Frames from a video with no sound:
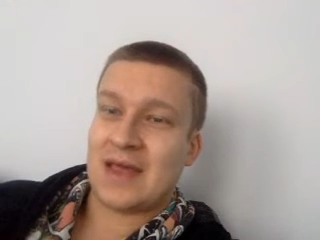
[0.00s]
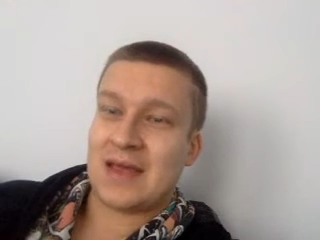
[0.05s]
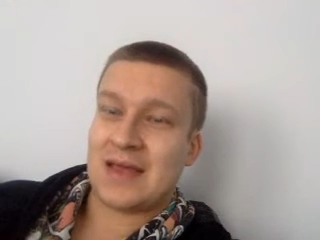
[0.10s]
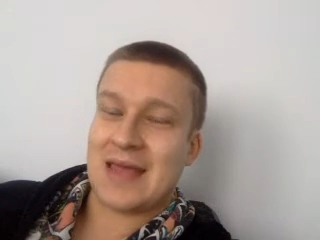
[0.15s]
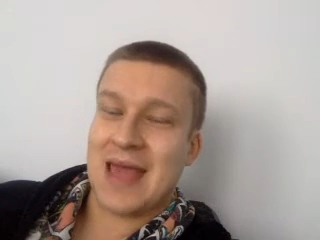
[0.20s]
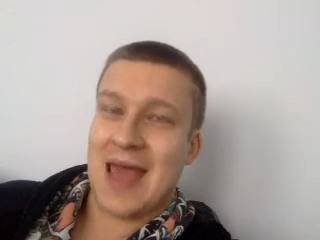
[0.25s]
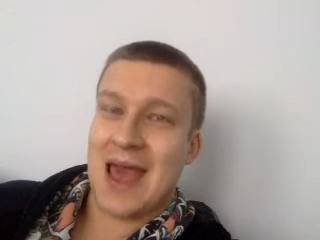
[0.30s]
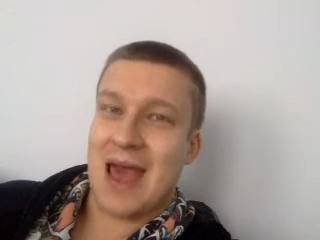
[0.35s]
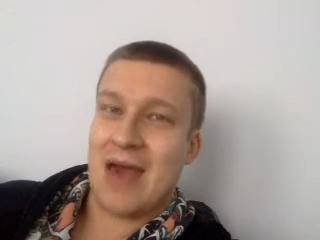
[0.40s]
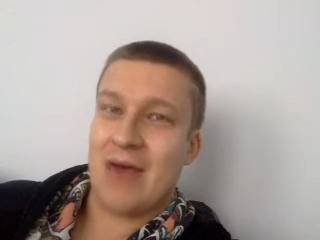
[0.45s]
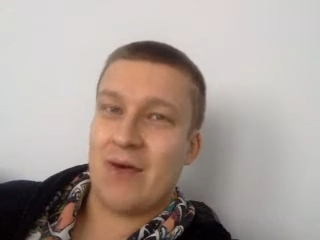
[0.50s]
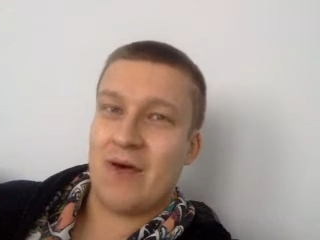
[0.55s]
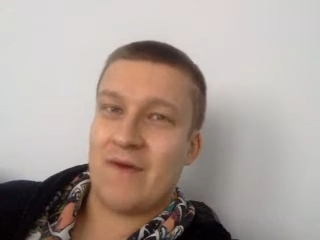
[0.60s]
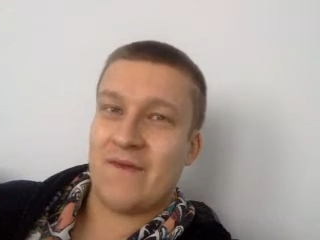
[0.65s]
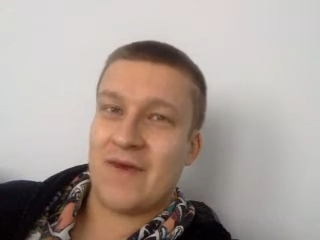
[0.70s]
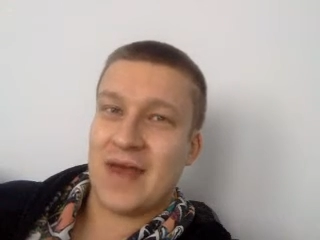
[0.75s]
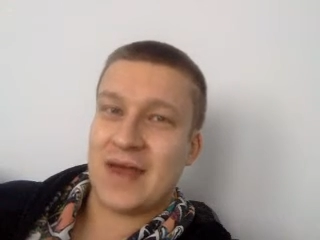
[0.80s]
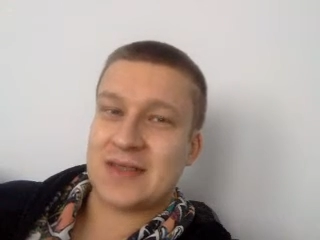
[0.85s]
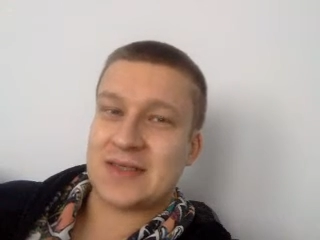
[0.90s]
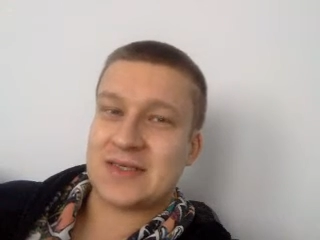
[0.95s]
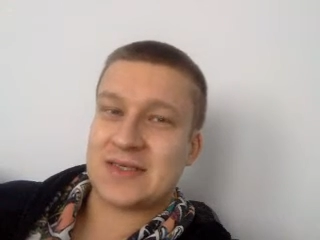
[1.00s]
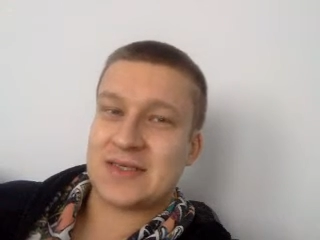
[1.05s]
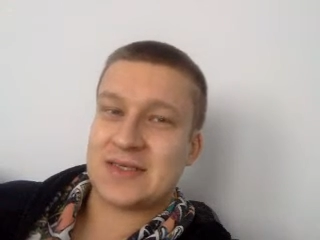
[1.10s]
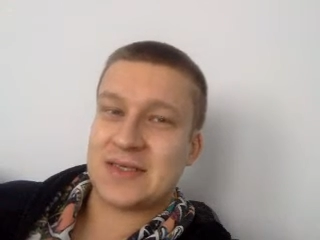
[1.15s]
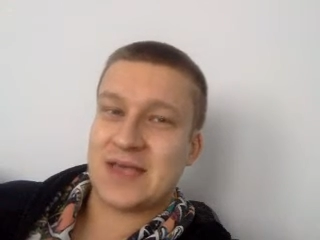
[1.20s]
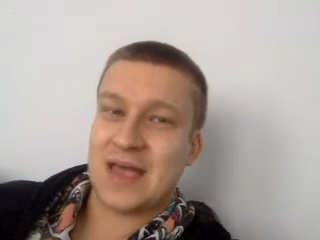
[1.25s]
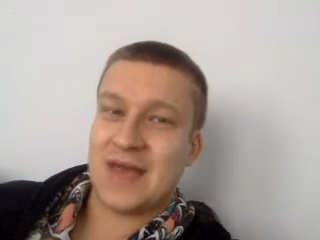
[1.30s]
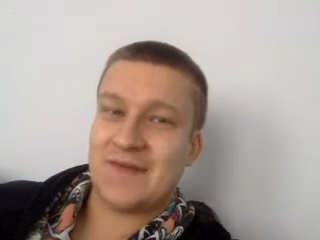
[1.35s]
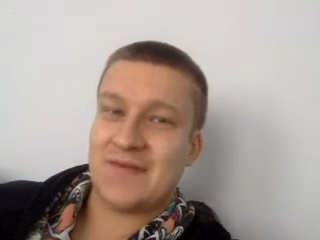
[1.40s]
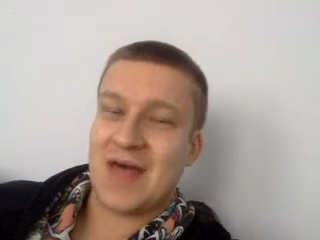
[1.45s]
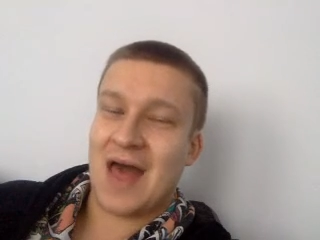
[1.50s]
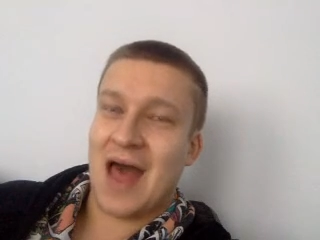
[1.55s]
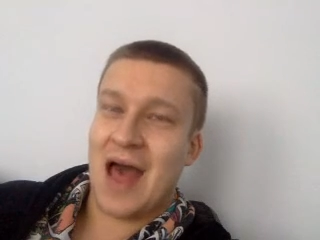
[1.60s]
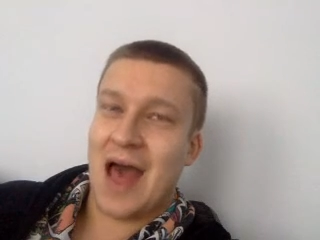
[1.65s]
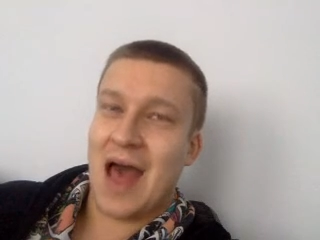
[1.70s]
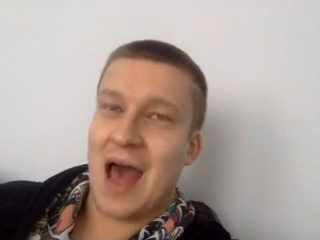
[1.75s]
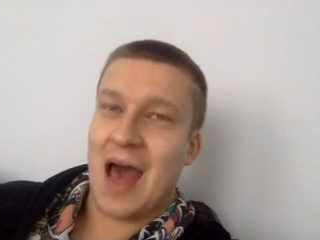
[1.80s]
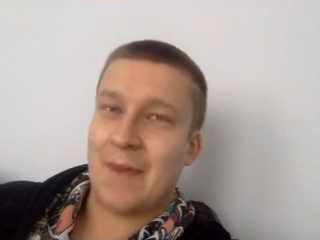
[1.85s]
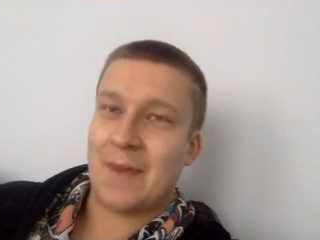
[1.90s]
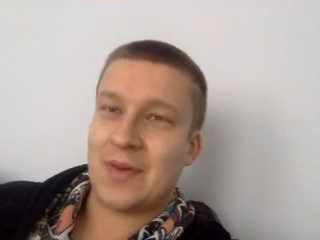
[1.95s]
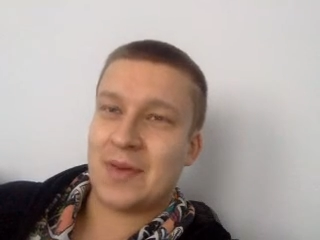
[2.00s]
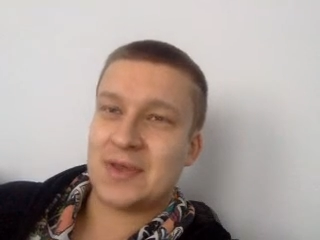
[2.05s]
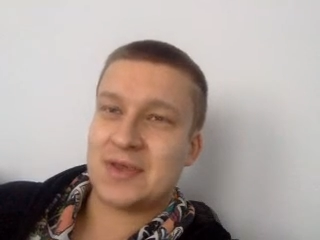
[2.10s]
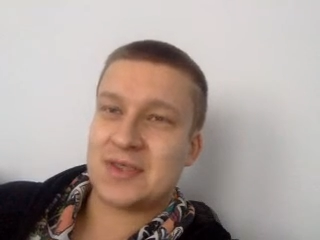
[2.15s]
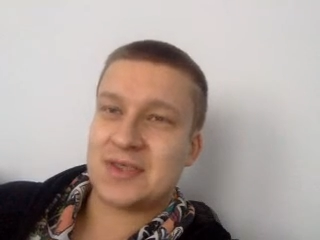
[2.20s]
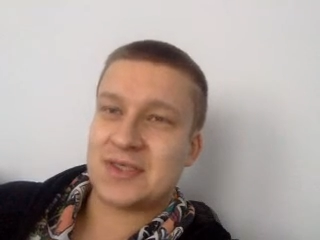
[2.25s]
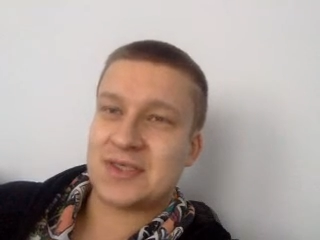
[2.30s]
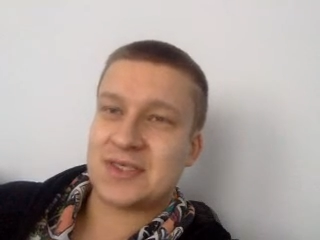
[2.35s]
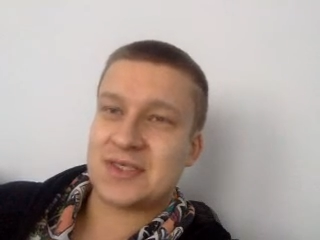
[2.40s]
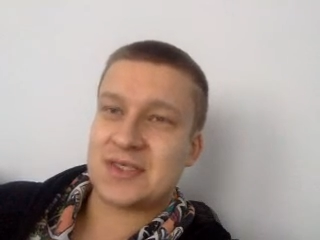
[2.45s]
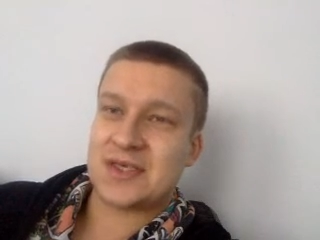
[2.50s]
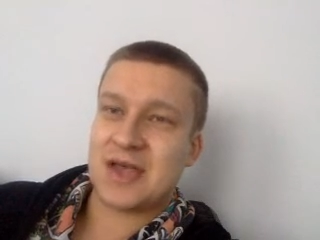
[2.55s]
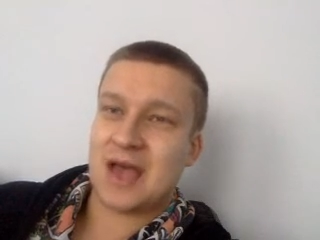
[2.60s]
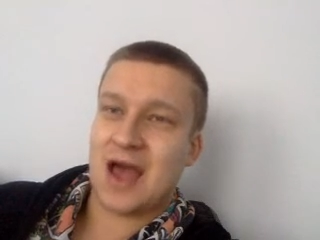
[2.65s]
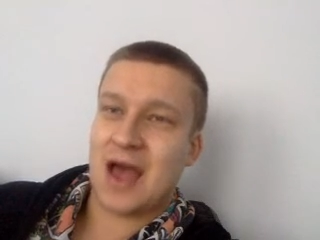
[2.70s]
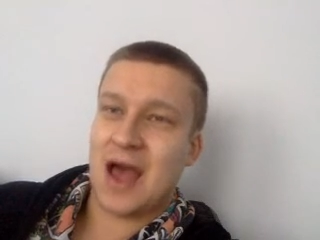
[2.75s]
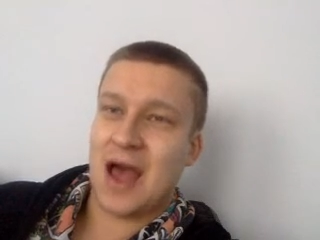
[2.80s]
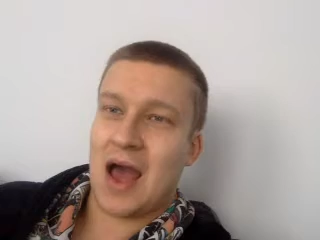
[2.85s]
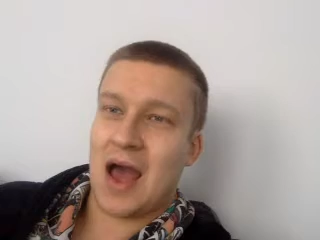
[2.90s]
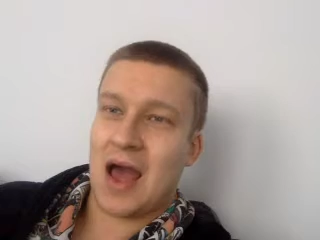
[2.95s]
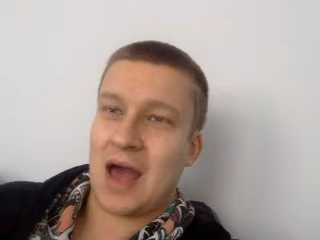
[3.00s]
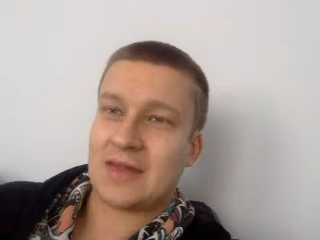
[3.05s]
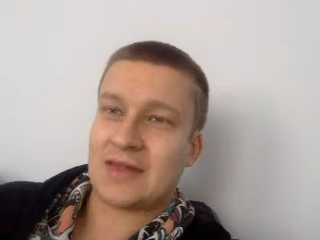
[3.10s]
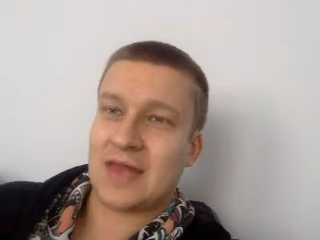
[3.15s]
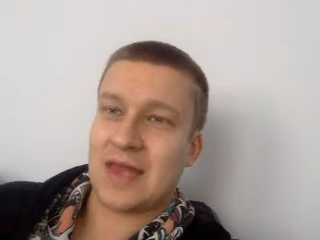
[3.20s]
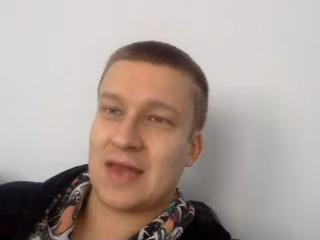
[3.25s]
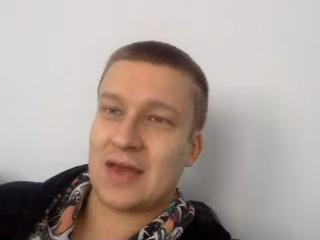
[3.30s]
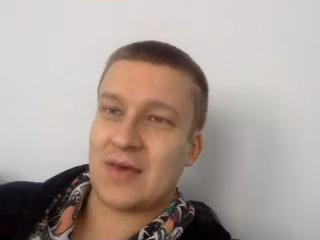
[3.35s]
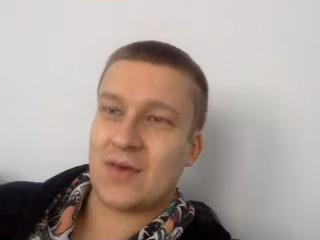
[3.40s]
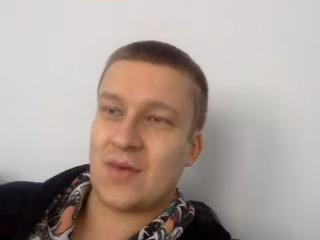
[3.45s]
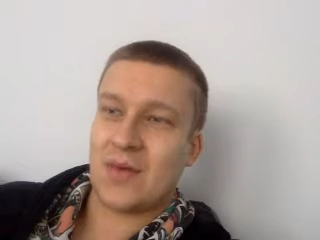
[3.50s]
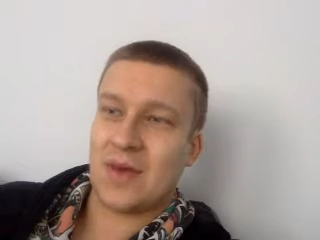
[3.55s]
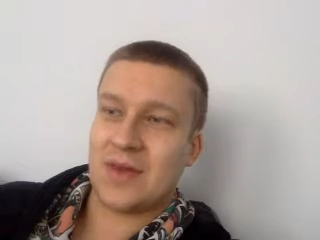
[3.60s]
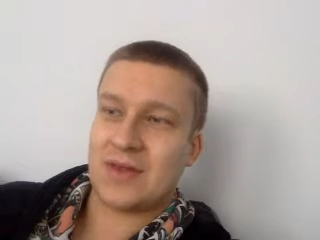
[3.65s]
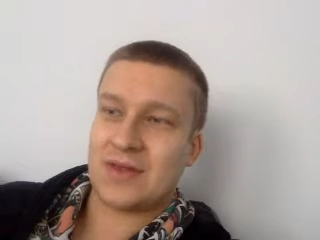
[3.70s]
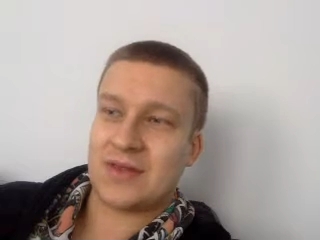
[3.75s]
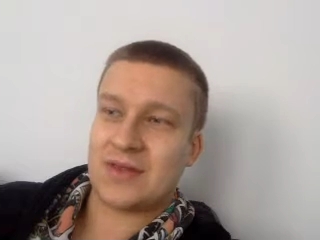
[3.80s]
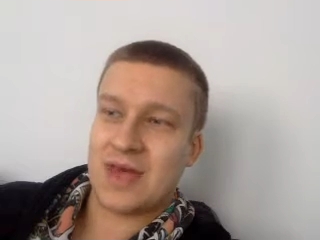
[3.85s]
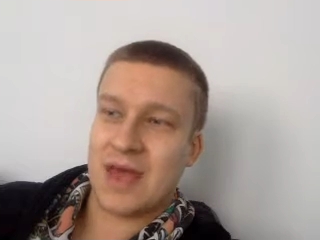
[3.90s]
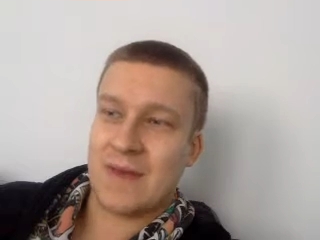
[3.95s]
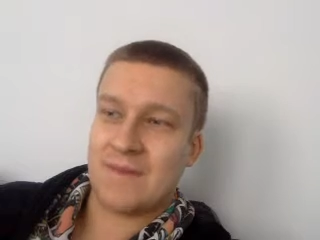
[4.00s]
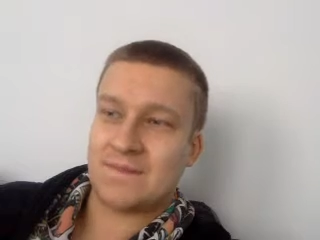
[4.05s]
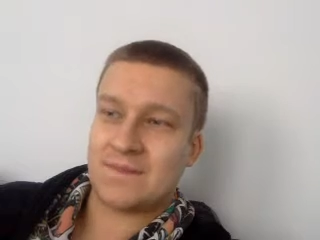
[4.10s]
get out of it. If that happens, I think with